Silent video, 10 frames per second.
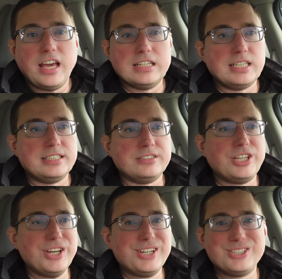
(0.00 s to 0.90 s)
And
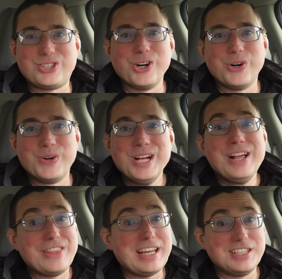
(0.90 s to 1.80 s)
so
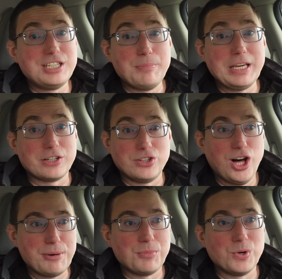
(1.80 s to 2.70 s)
that ended up being a
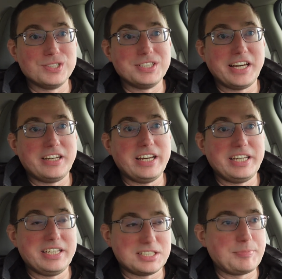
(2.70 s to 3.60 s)
lot more than I
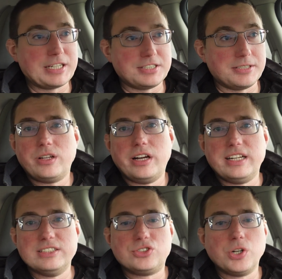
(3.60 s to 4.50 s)
expected.
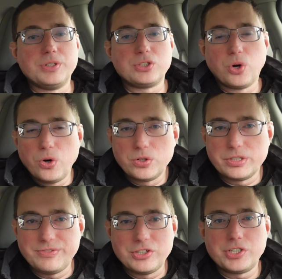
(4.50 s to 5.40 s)
And so this
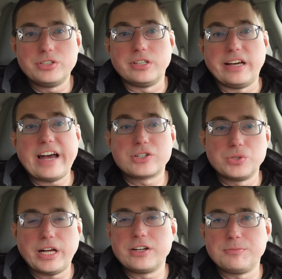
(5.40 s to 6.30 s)
whole adventure, the
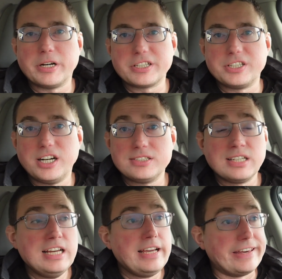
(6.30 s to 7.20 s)
actual out-of-pocket
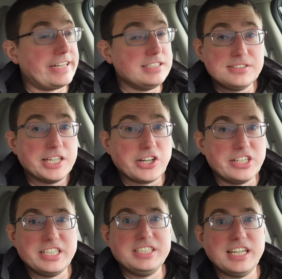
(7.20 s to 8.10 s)
costs, and I didn't take
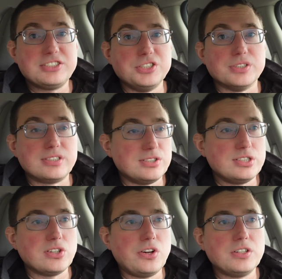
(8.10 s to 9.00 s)
on any debt to do this. This
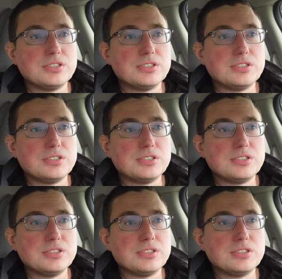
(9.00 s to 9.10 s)
is all